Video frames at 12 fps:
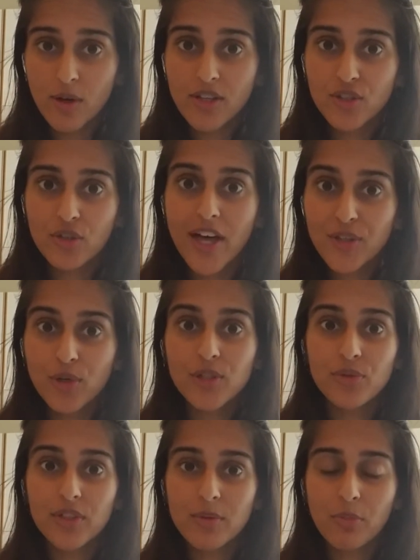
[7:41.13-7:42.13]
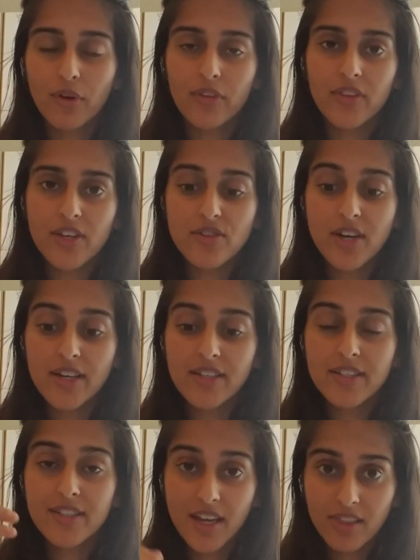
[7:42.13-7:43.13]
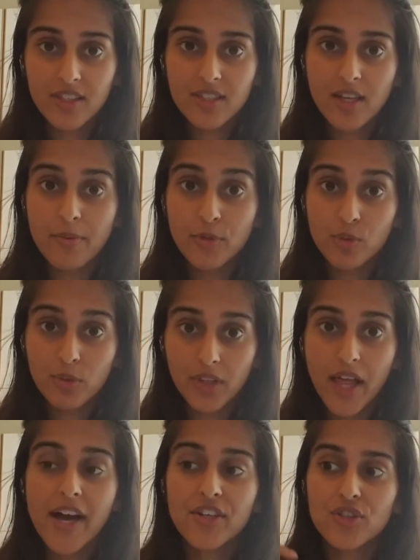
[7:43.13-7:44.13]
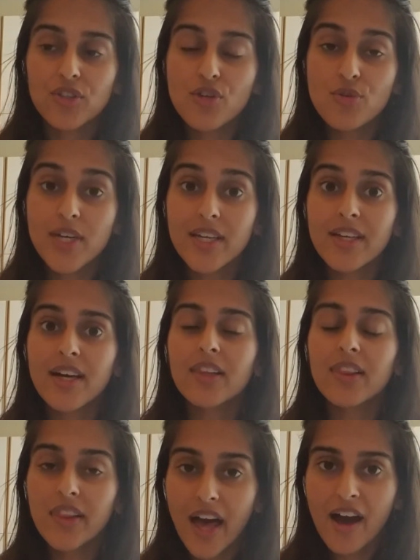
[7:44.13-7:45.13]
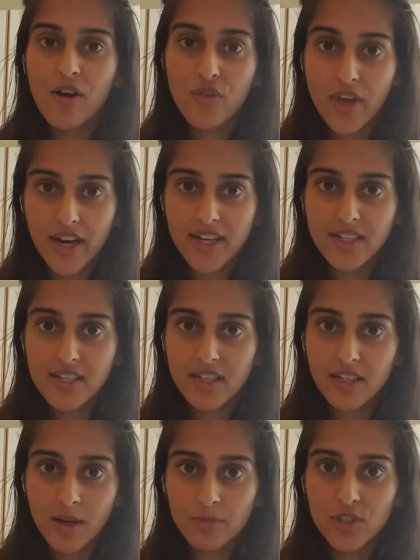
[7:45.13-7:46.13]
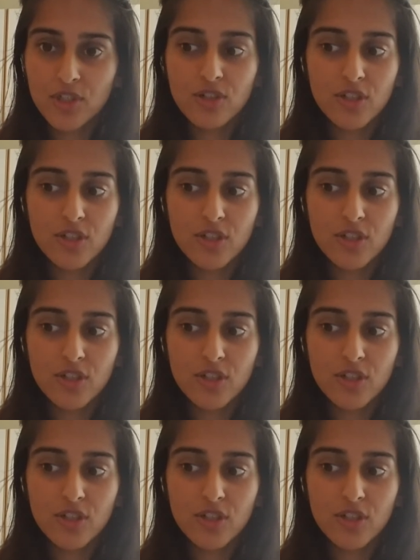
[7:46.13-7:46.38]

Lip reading: And so that's why it's really important that you guys take this time to relax so that you can allow that idea to come to you,